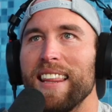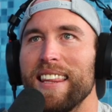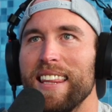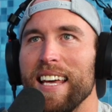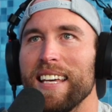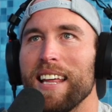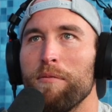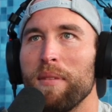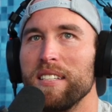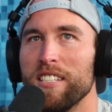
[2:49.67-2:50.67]
think
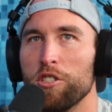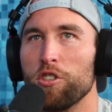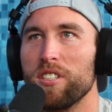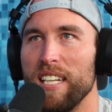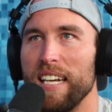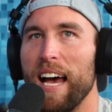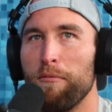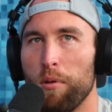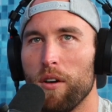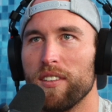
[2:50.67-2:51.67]
that my sister did
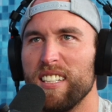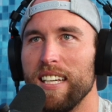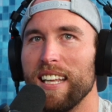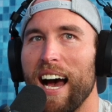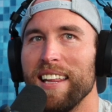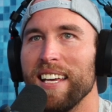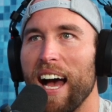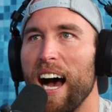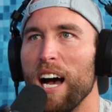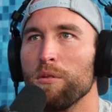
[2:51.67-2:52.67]
have perfect teeth. I think
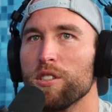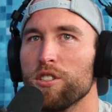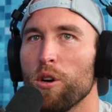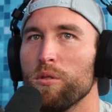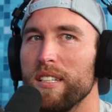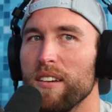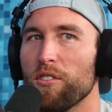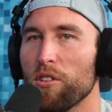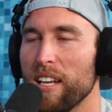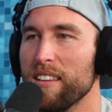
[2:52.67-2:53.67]
I was so
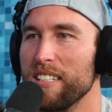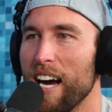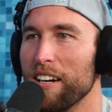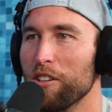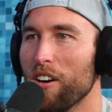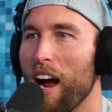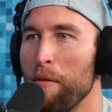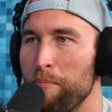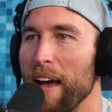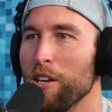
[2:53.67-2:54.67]
difficult at the doctor. I
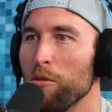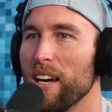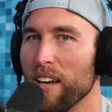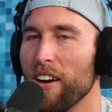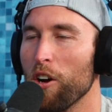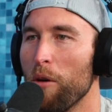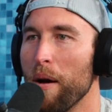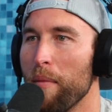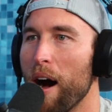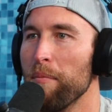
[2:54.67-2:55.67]
bet you, like, if I call my mom,